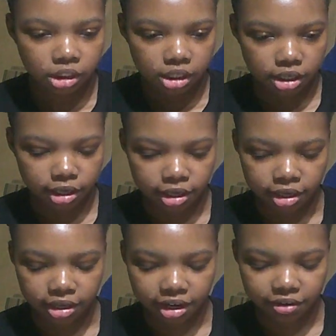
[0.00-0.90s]

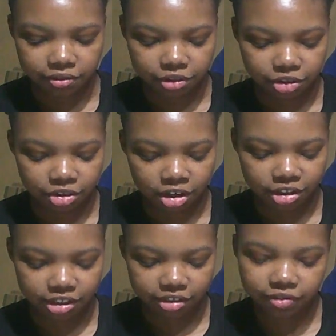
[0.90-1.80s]
and I was drawing
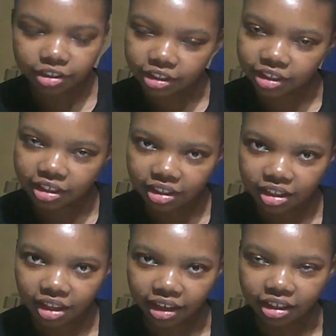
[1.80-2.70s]
differently
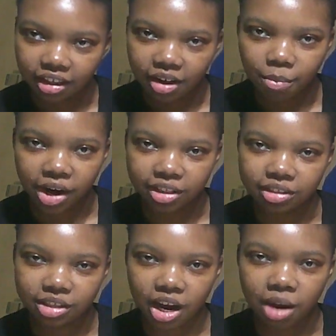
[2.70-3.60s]
like by the
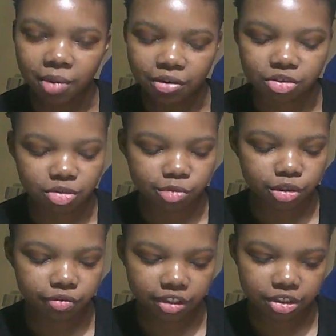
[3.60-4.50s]
time I was almost
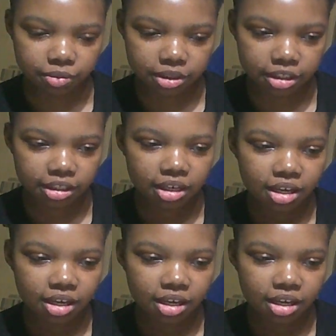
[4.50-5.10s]
finished with it.